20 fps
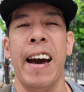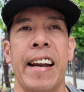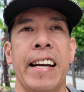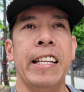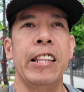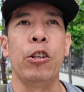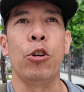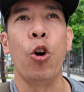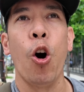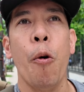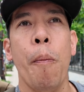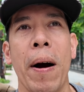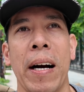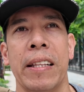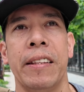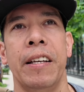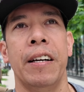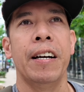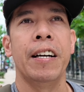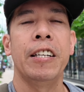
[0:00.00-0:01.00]
Yeah, I need to go
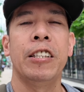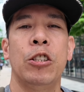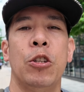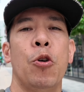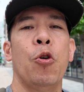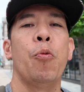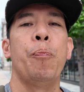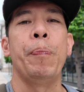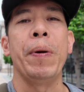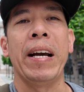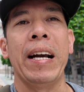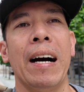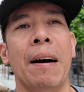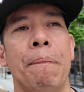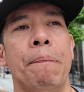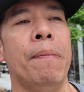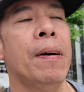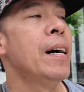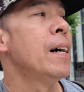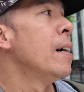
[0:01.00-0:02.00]
back there to pick
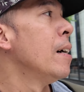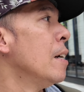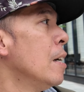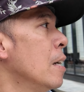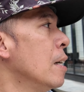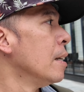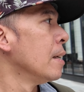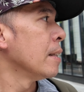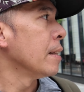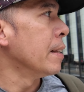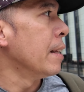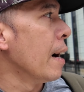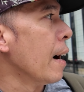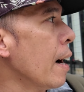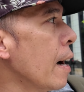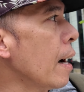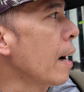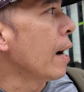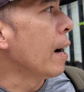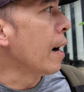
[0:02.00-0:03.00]
up
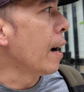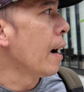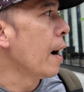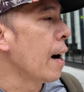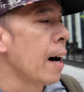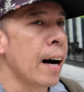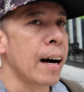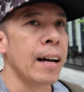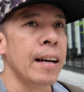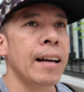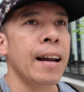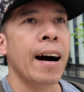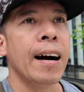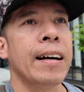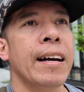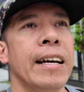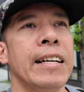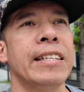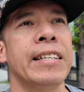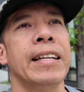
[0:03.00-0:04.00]
the
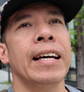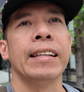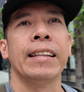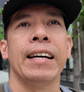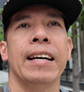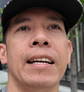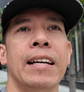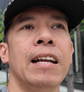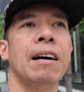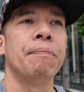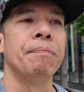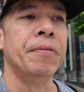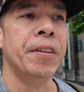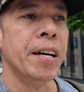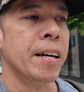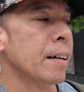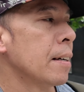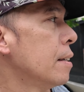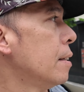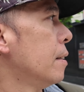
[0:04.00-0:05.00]
luggage that I left
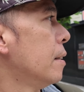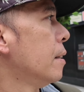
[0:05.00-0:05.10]
there.